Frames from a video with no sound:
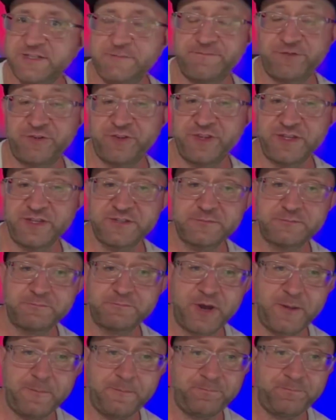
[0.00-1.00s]
system for this,
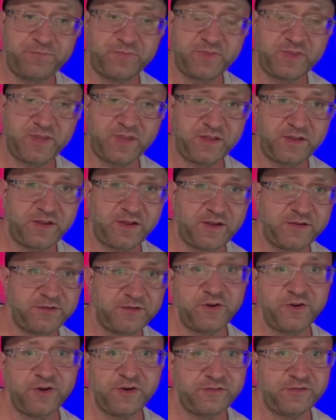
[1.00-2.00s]
but
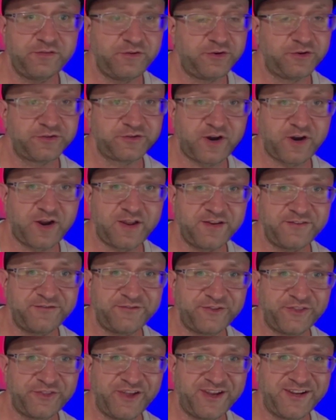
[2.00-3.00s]
you can try it
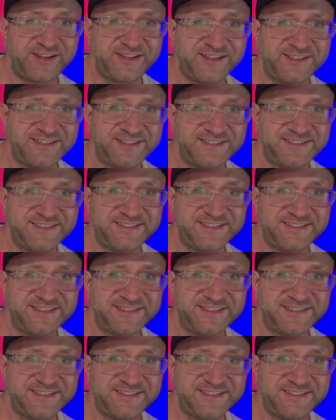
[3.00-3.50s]
if you'd like.